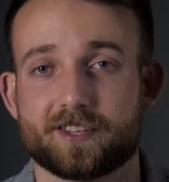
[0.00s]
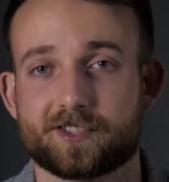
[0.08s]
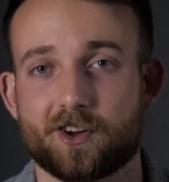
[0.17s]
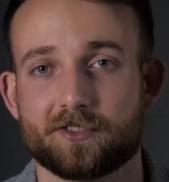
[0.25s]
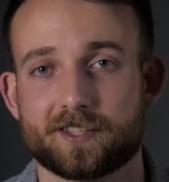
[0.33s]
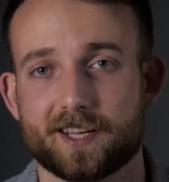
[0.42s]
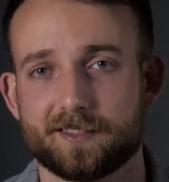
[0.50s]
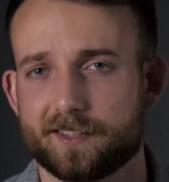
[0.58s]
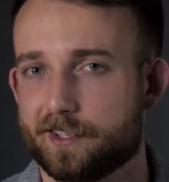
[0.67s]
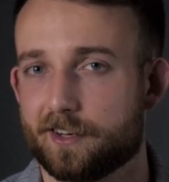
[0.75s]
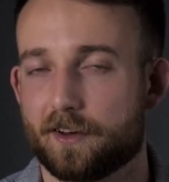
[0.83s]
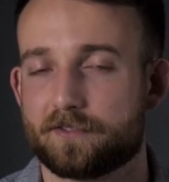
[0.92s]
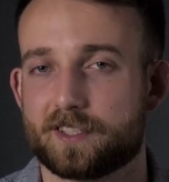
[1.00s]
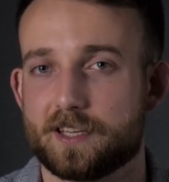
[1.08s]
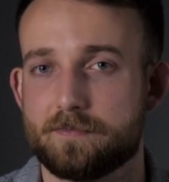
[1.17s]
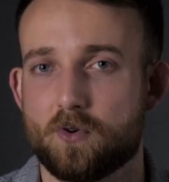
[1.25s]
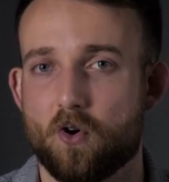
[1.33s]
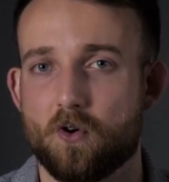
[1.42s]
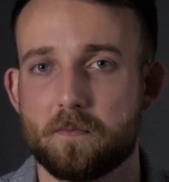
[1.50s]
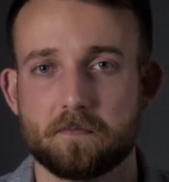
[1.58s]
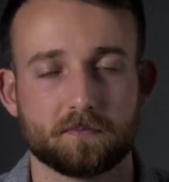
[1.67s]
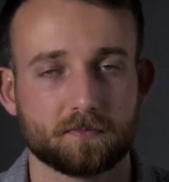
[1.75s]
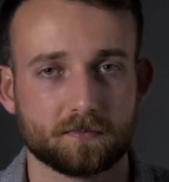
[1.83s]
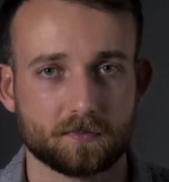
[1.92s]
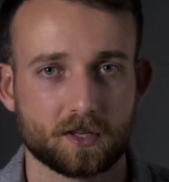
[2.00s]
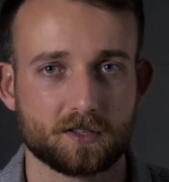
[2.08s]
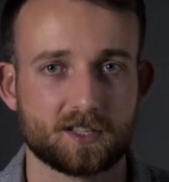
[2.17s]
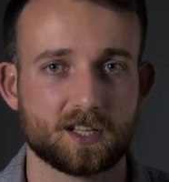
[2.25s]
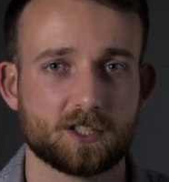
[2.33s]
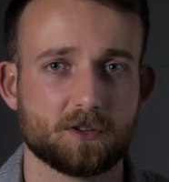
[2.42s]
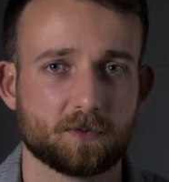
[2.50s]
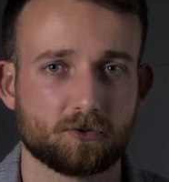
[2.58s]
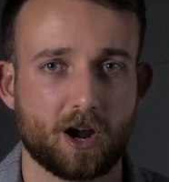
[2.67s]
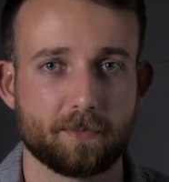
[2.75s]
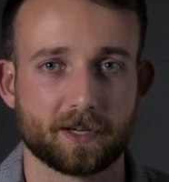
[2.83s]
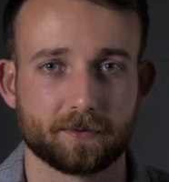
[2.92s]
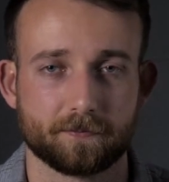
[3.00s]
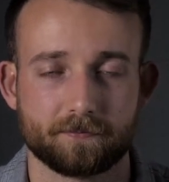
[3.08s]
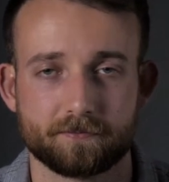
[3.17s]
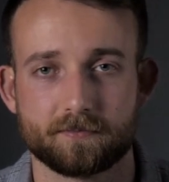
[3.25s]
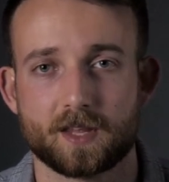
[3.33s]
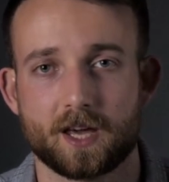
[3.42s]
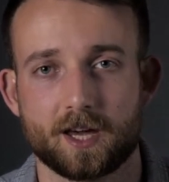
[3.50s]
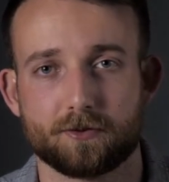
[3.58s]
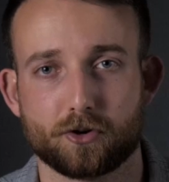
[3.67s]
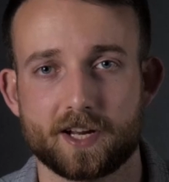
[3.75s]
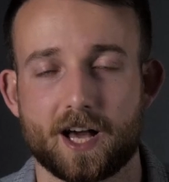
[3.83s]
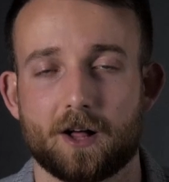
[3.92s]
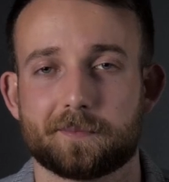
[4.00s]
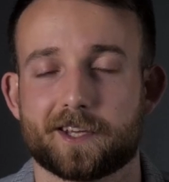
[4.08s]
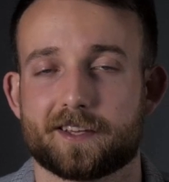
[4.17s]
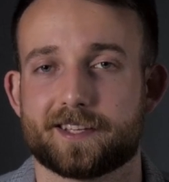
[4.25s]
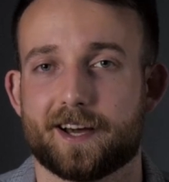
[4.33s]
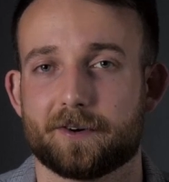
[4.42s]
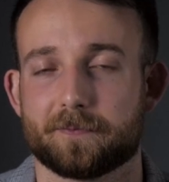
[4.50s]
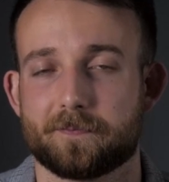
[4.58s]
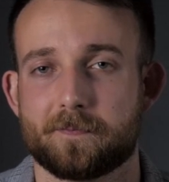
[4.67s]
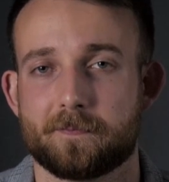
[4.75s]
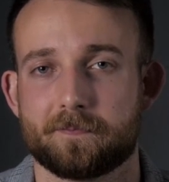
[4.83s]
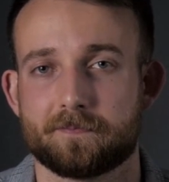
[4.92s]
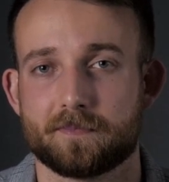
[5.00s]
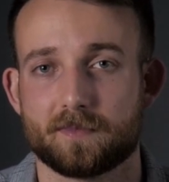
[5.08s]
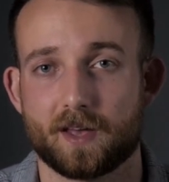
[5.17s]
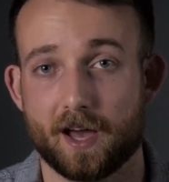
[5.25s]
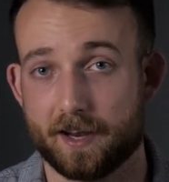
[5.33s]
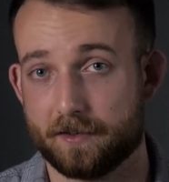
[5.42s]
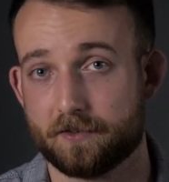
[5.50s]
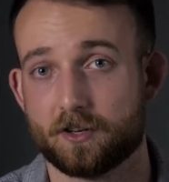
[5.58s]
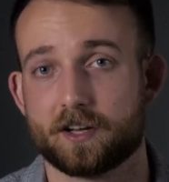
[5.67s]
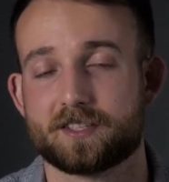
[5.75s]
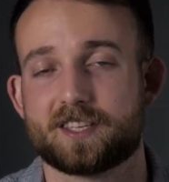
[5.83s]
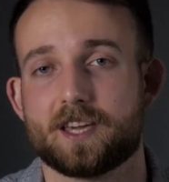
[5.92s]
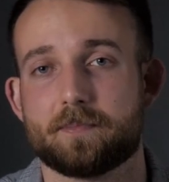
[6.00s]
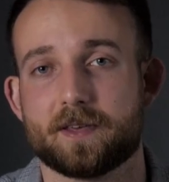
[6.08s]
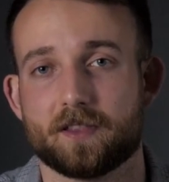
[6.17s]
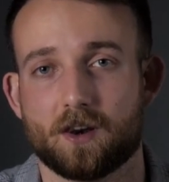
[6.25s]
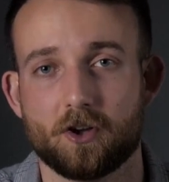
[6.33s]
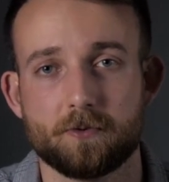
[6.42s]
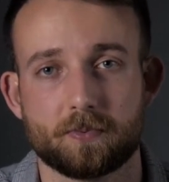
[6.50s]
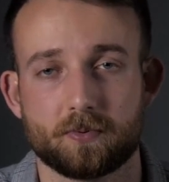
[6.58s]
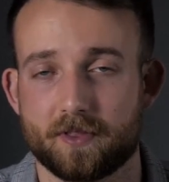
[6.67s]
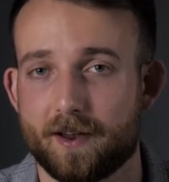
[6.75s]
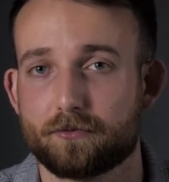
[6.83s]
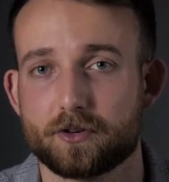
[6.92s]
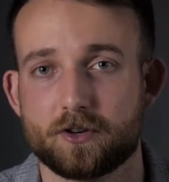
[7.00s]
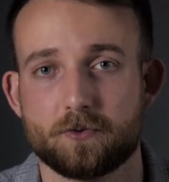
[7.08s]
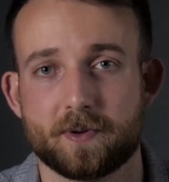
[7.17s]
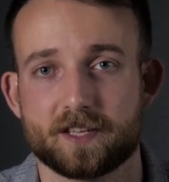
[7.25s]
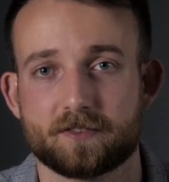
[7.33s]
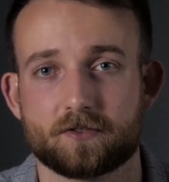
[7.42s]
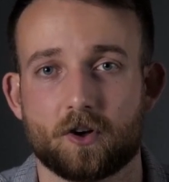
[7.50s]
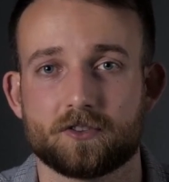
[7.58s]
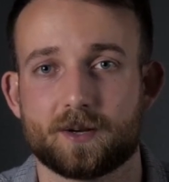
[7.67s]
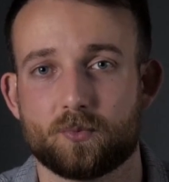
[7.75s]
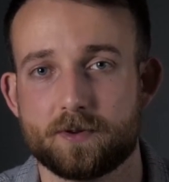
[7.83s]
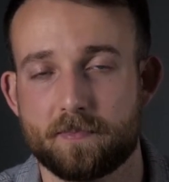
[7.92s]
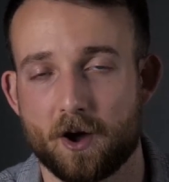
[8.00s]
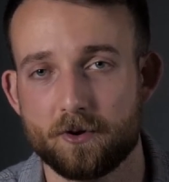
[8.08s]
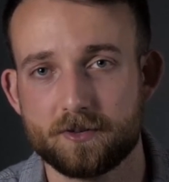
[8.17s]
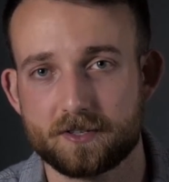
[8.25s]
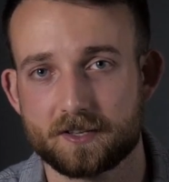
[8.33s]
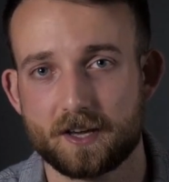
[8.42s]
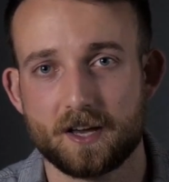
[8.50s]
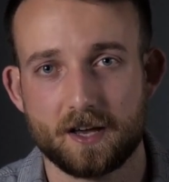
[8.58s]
this content and you'd love to see more, consider subscribing. It really helps us out. And if you'd like to keep in the loop with every new piece of content we post,